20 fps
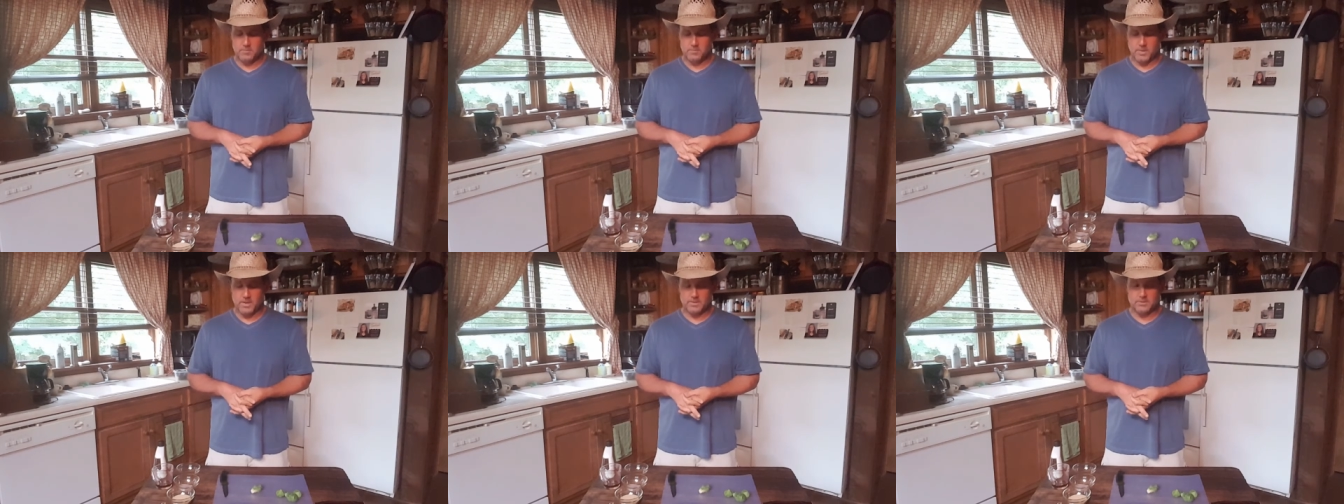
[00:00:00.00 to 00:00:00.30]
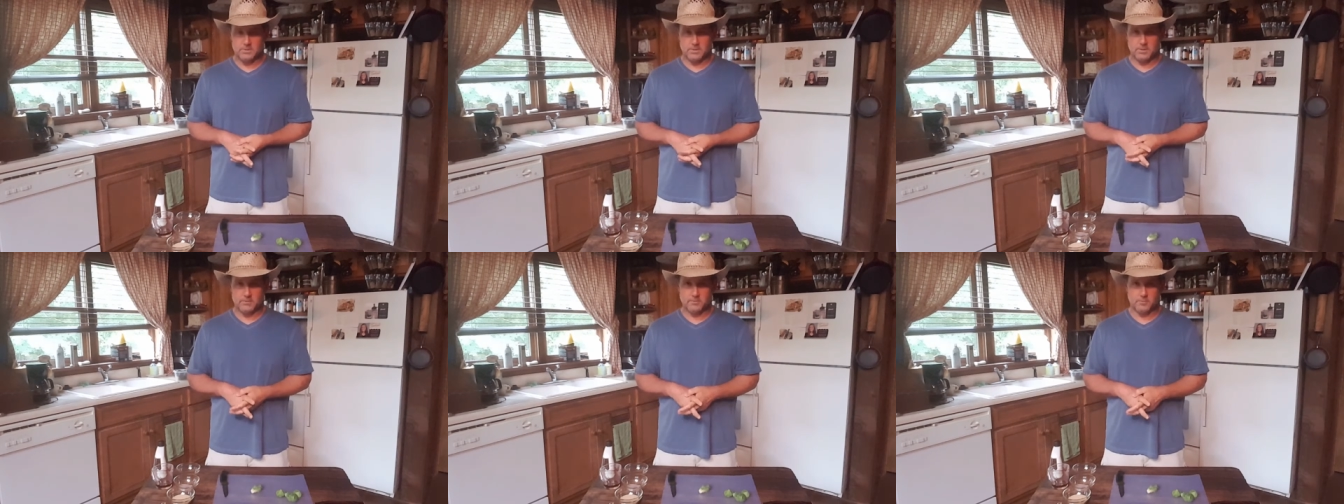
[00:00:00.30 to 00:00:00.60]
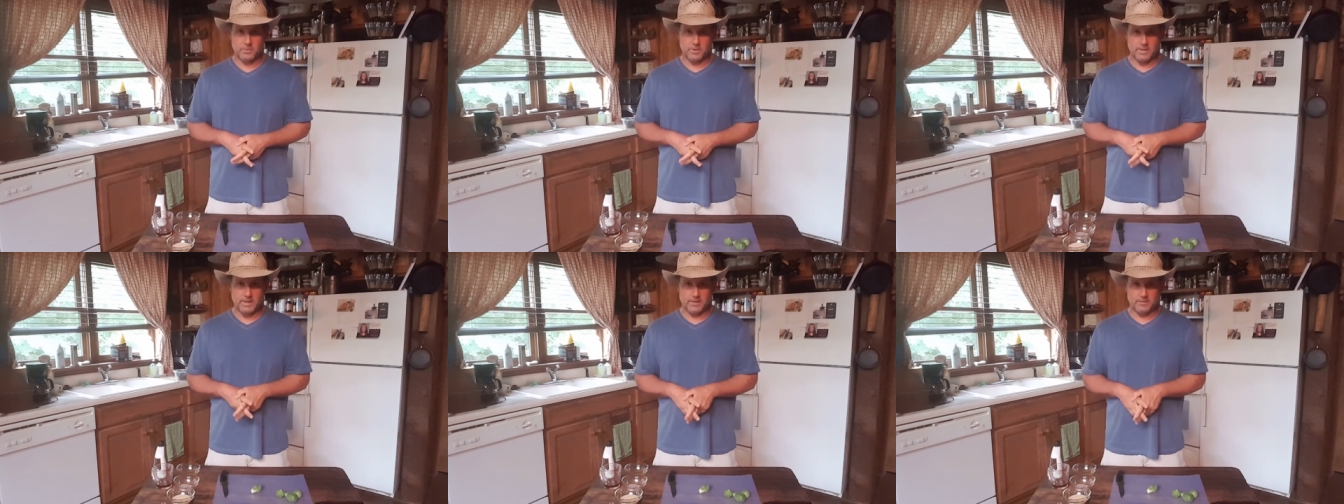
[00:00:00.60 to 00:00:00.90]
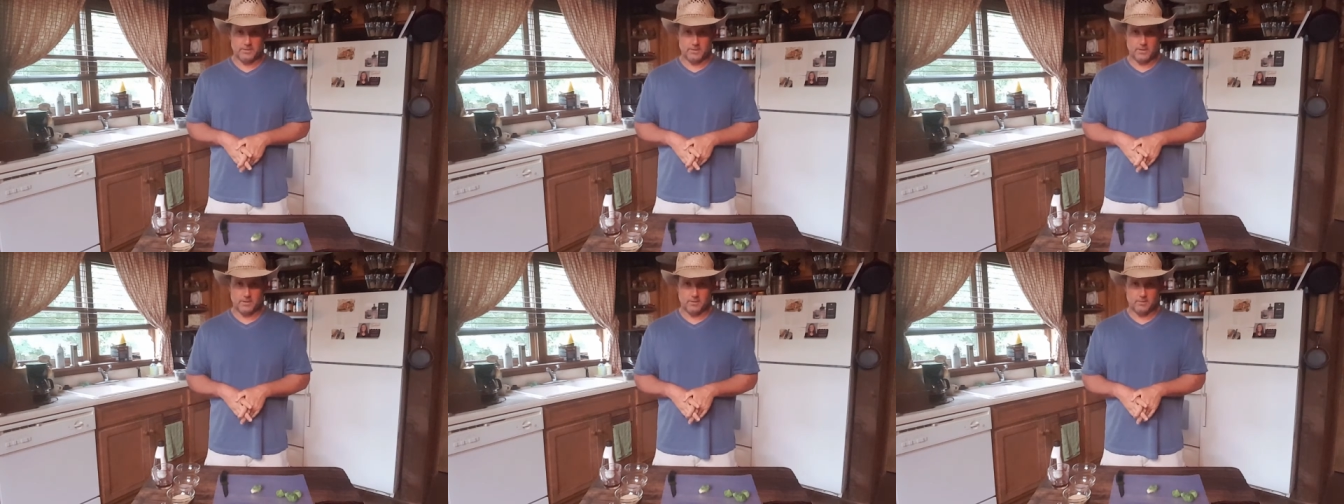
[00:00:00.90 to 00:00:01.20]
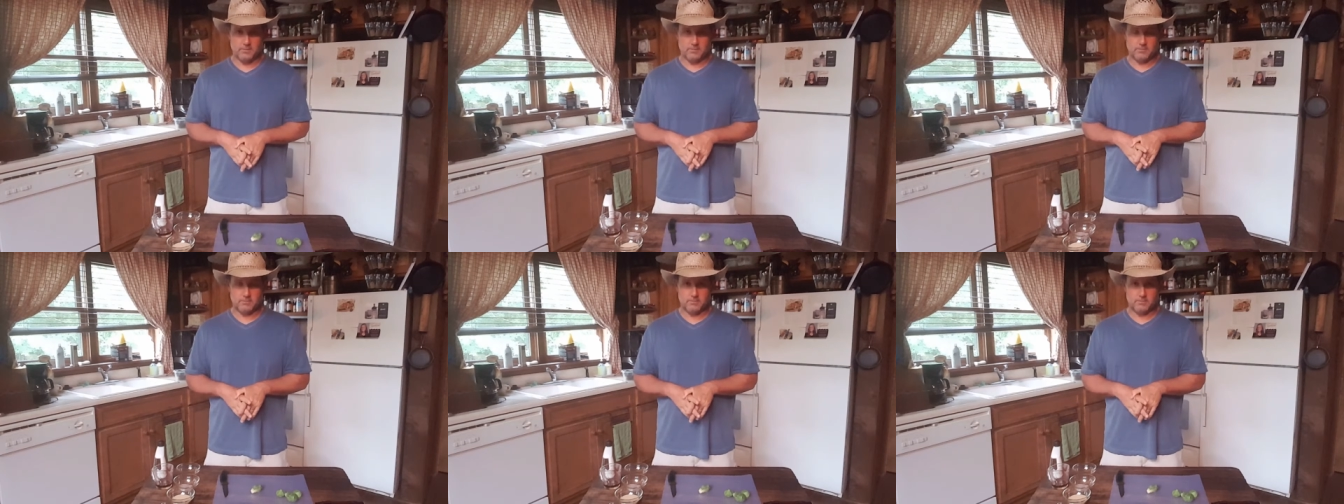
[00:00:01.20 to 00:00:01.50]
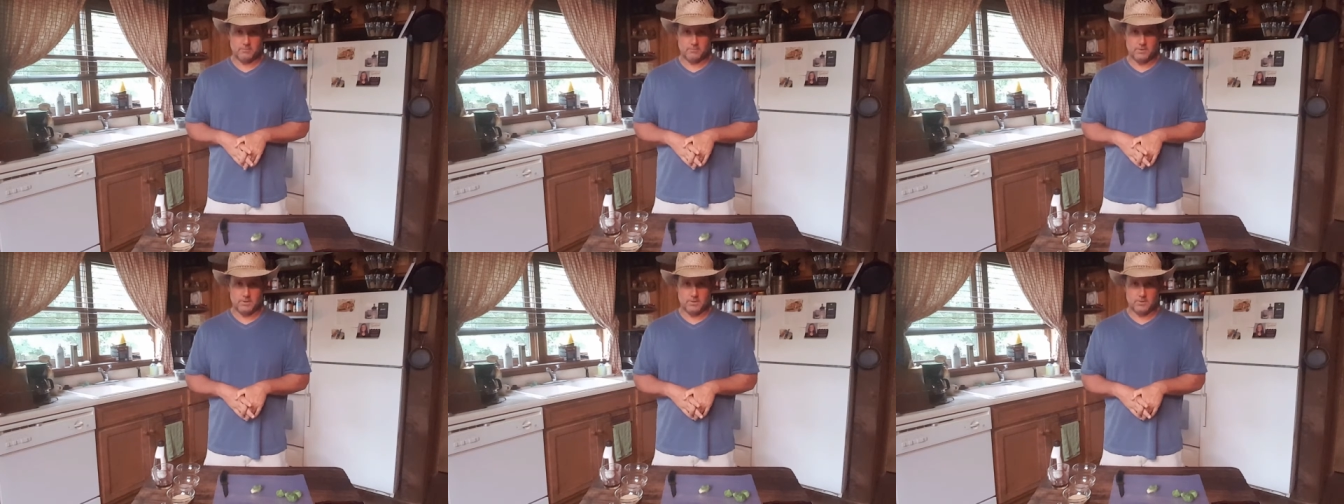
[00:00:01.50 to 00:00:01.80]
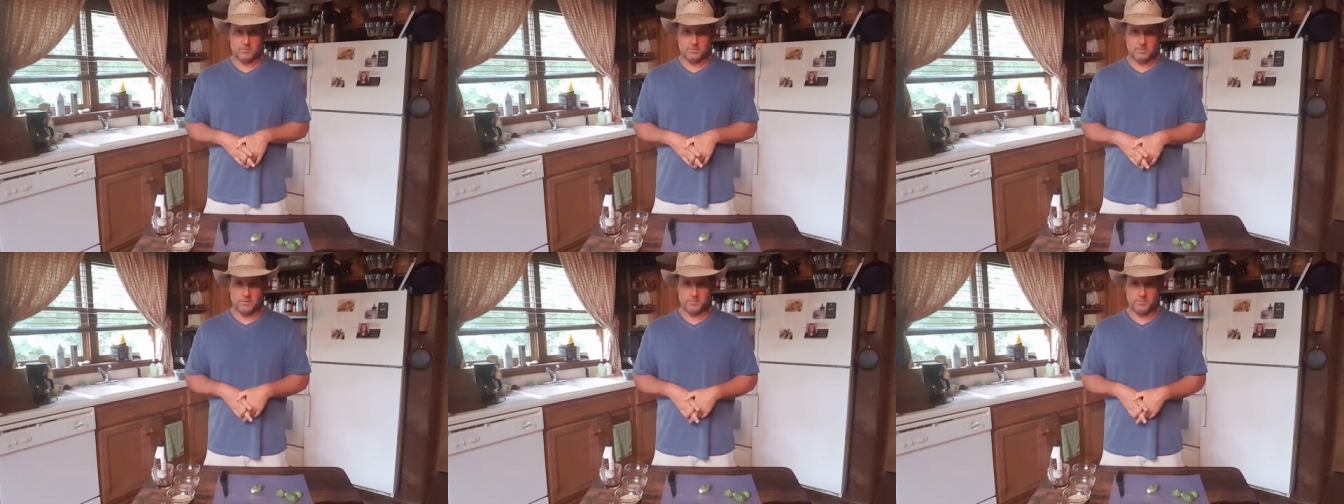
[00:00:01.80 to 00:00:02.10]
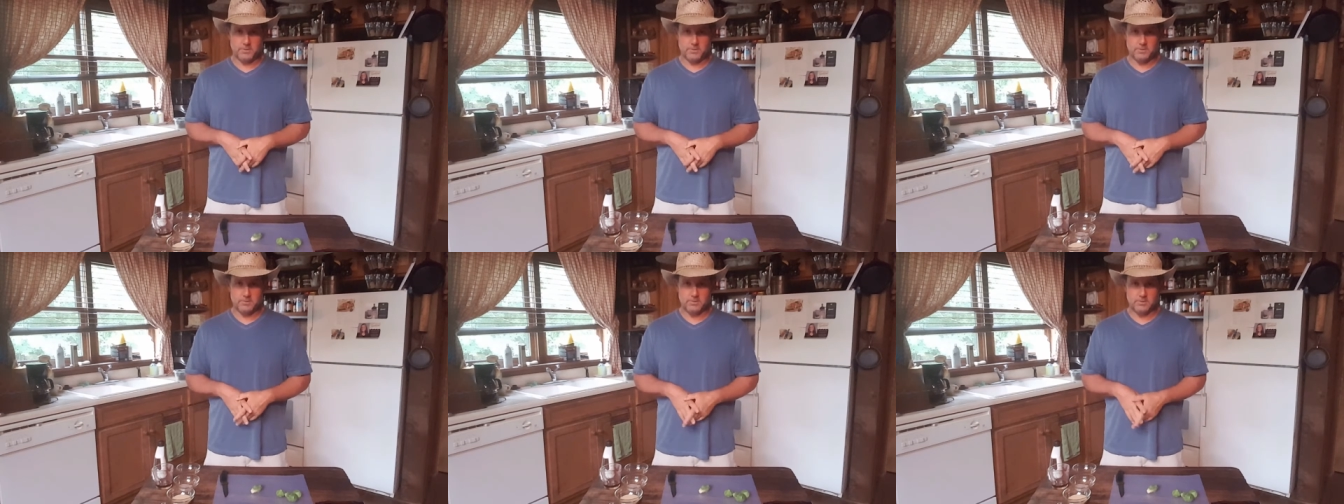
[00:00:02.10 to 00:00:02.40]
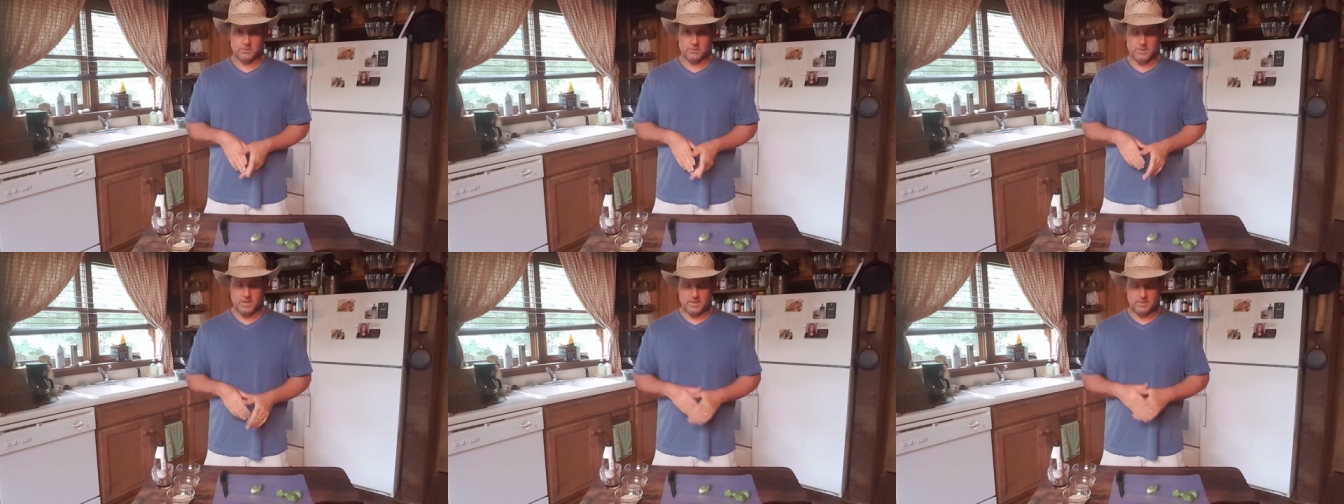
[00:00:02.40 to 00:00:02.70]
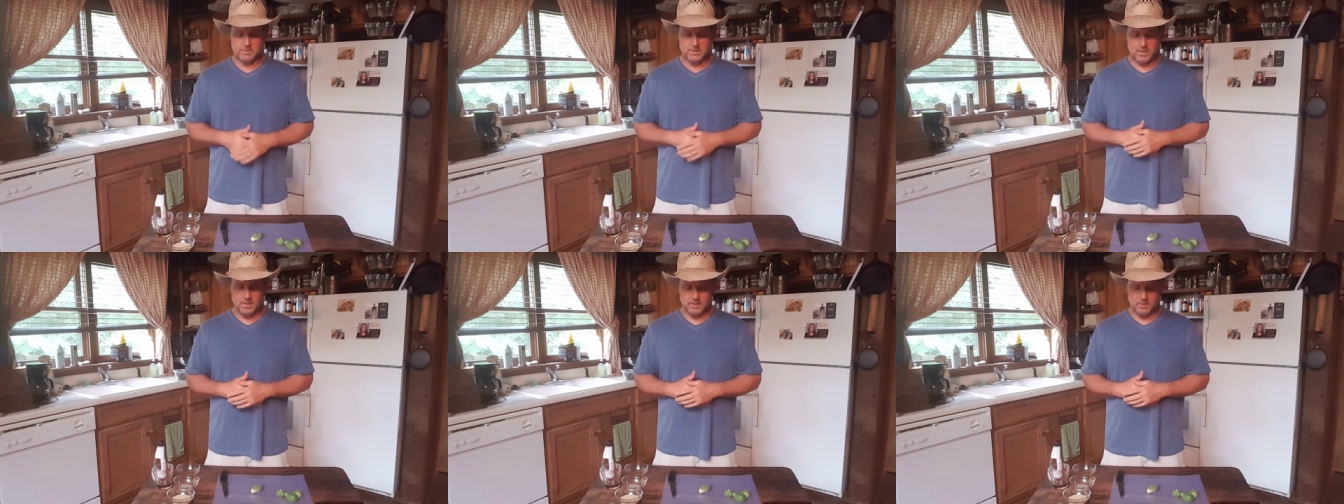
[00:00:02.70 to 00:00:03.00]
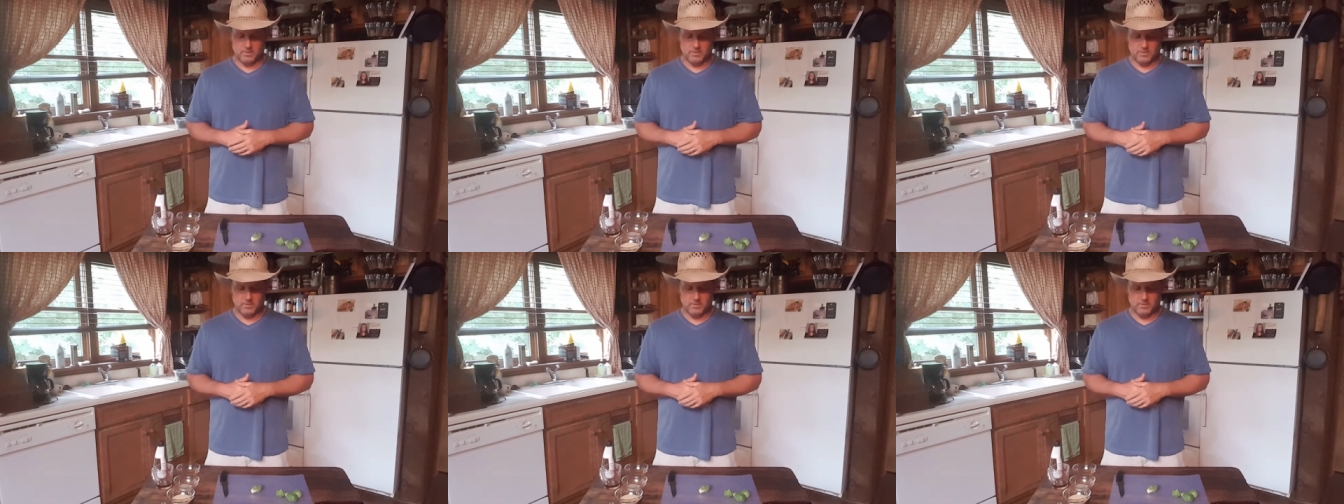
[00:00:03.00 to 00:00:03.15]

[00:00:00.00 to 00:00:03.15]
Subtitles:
based off what I think something should taste like